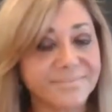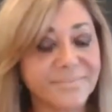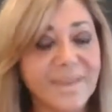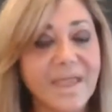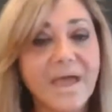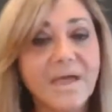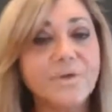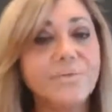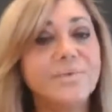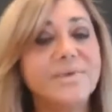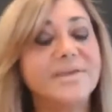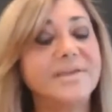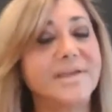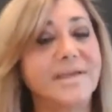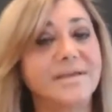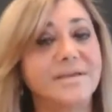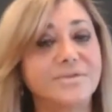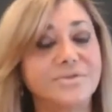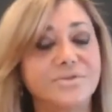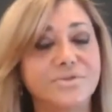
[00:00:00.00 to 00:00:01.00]
How do we
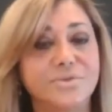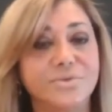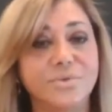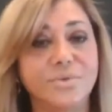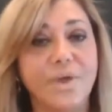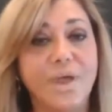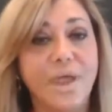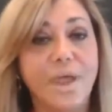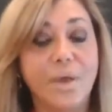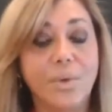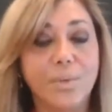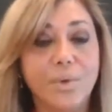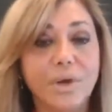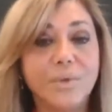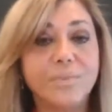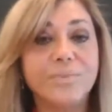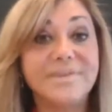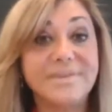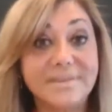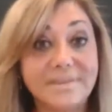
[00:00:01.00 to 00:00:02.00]
get it to
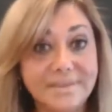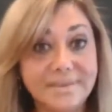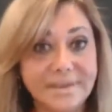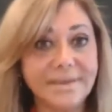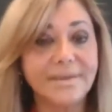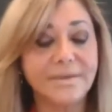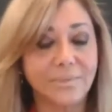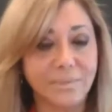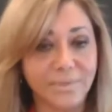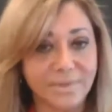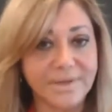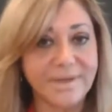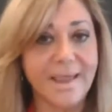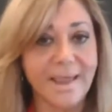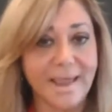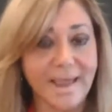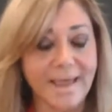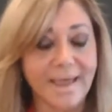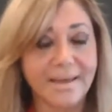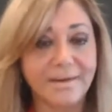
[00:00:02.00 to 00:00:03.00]
where we think we
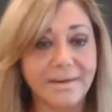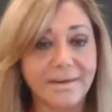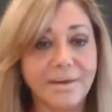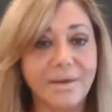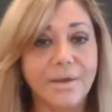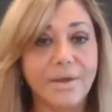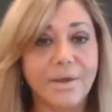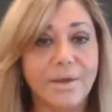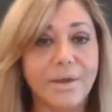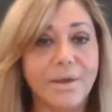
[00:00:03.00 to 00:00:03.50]
can?